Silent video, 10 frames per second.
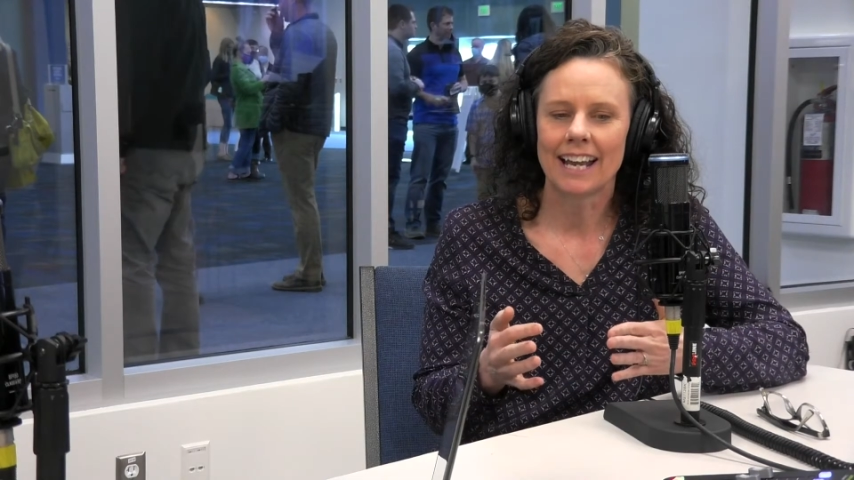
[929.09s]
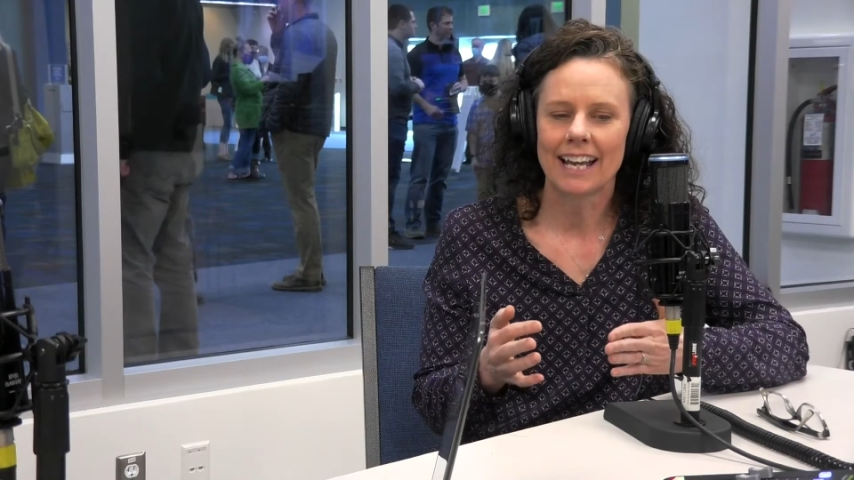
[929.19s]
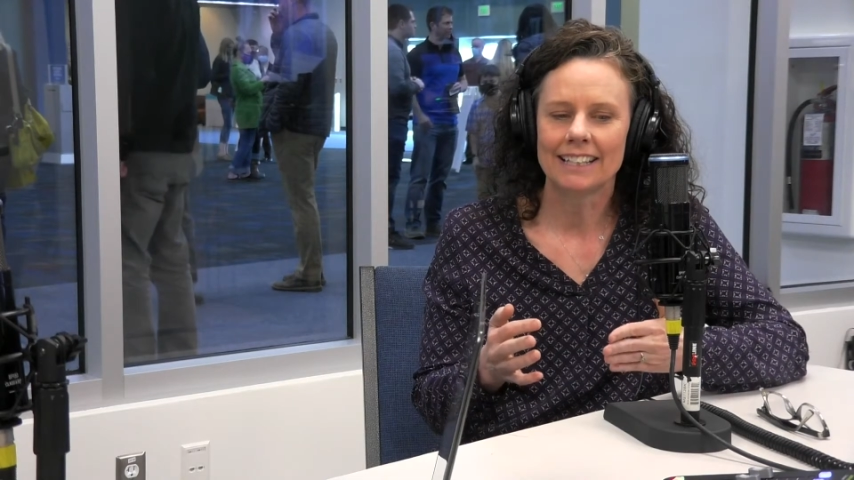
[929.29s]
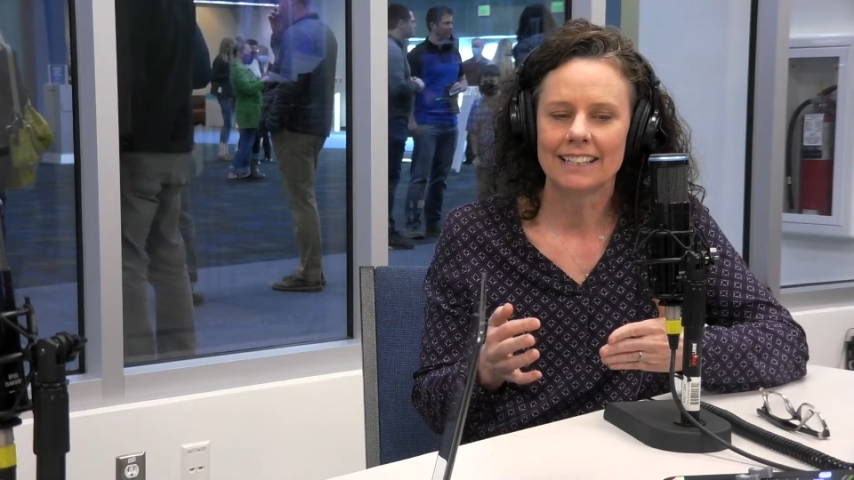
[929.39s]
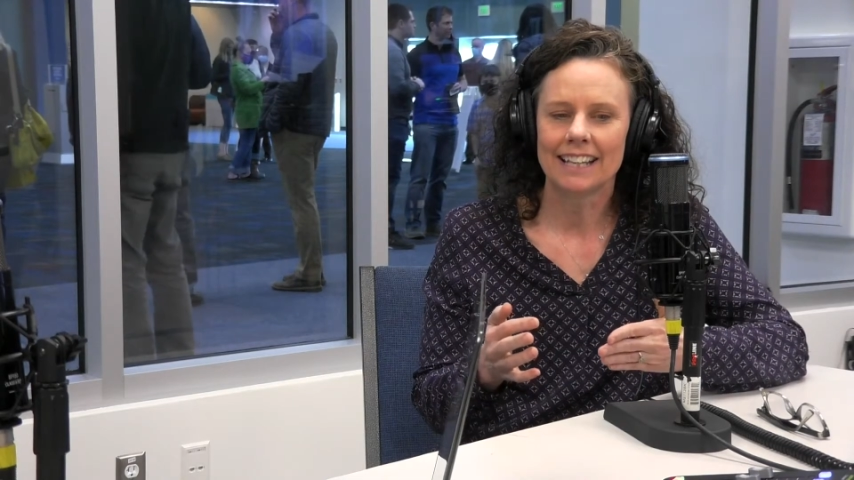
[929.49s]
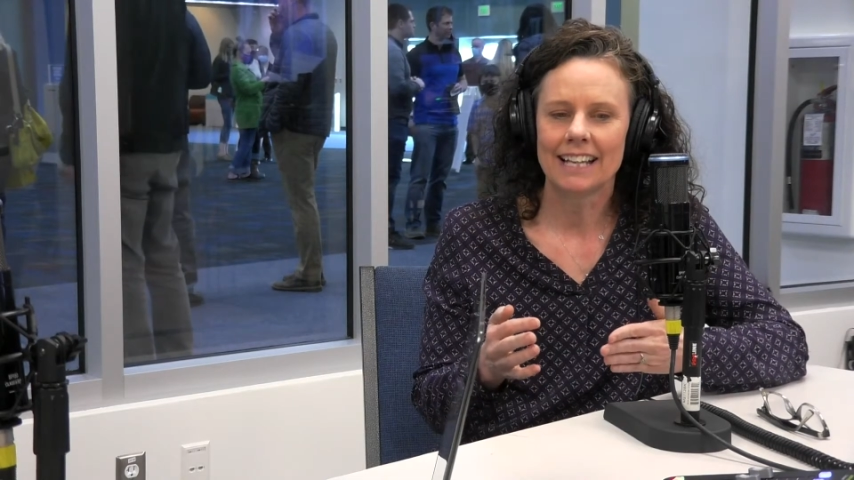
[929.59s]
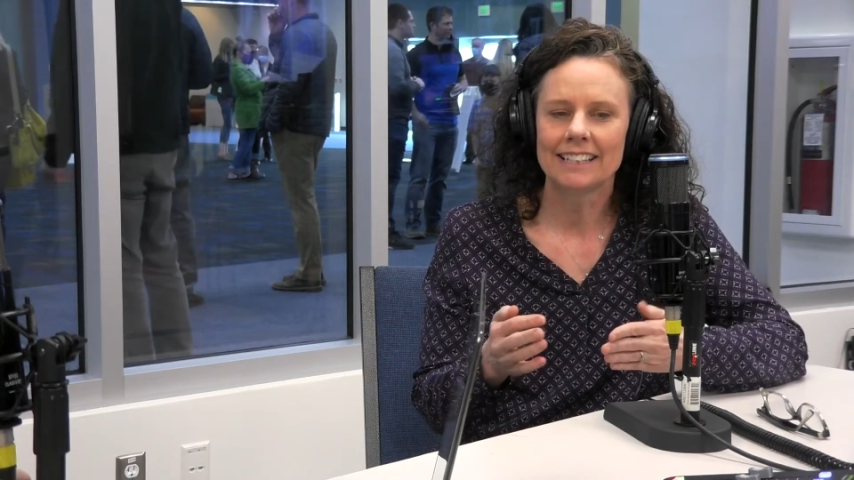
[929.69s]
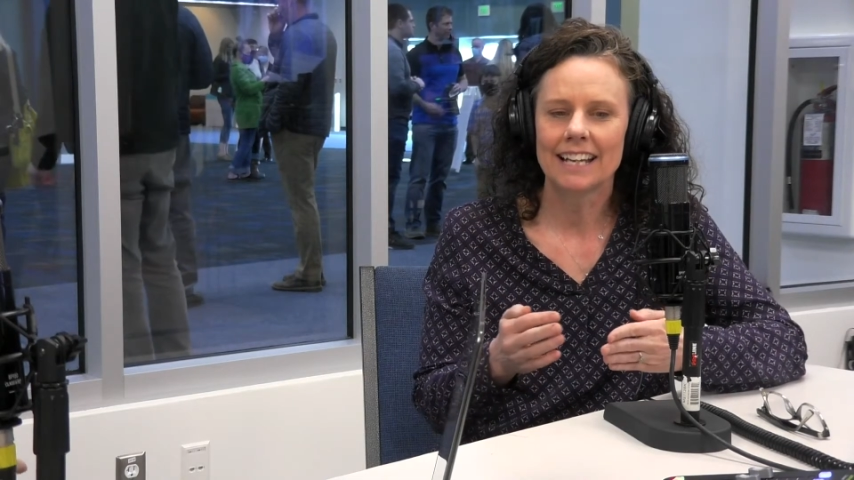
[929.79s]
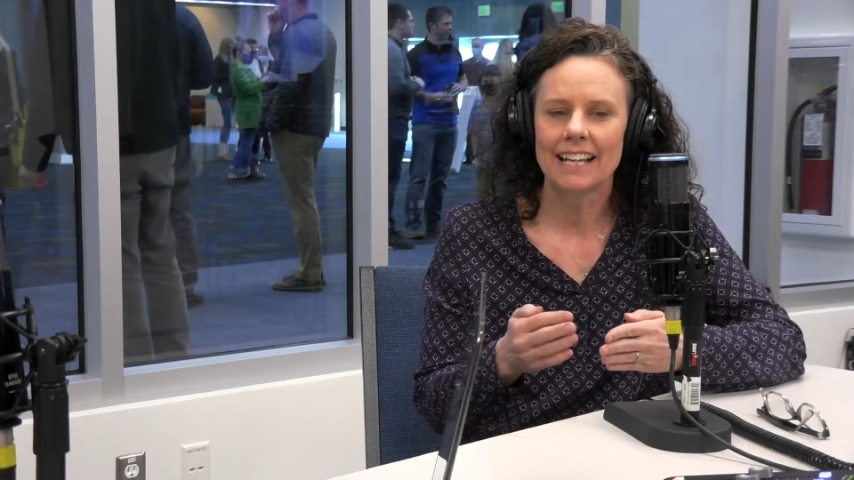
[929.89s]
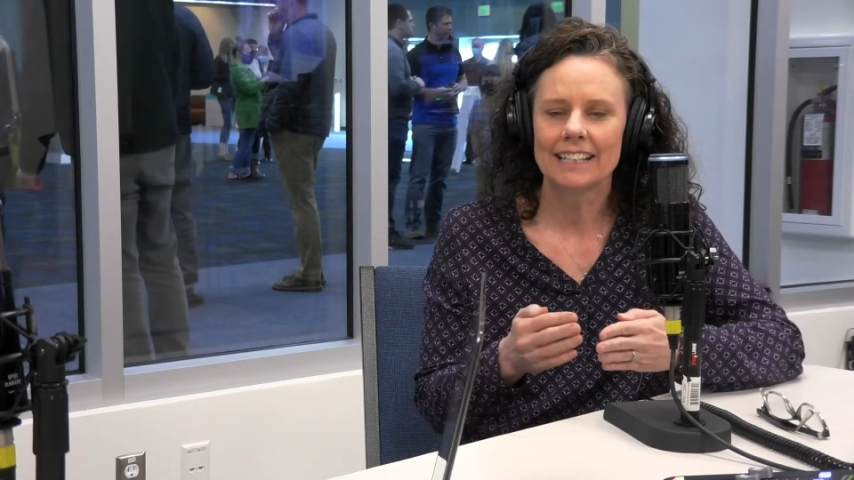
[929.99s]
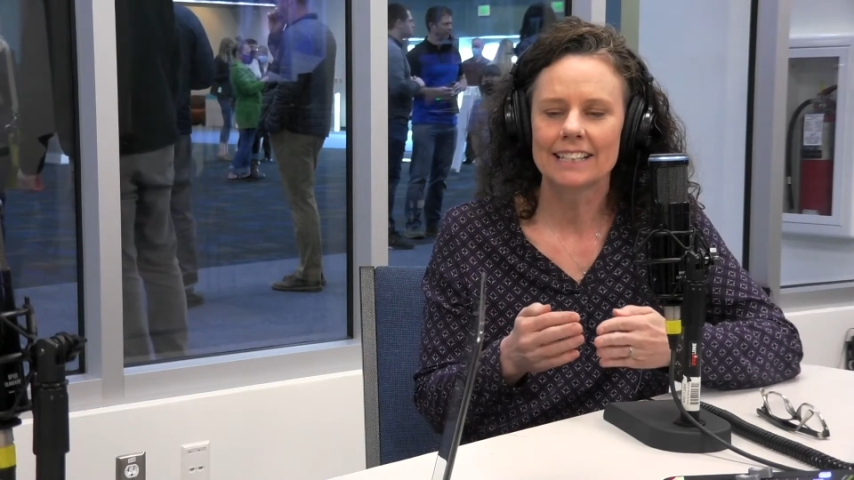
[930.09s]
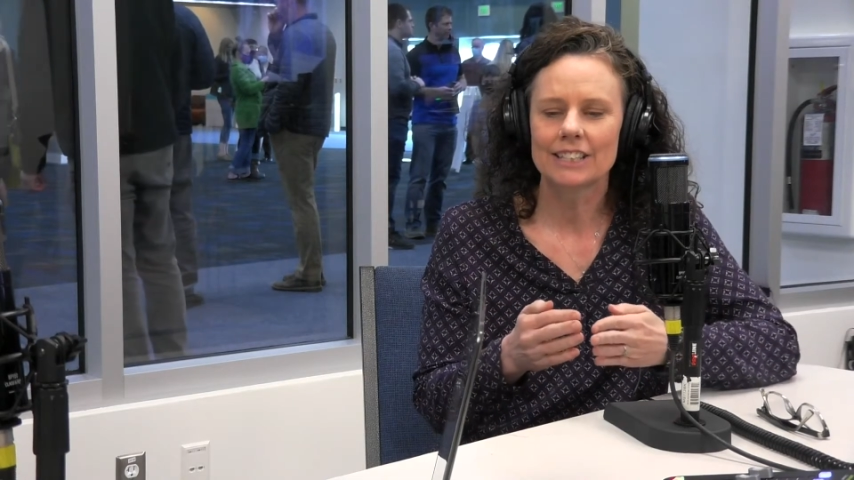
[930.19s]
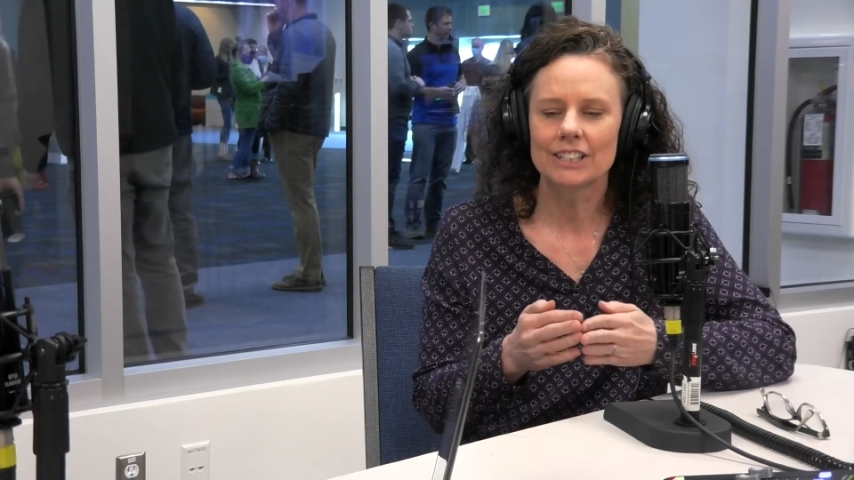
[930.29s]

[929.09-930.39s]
and and yet it's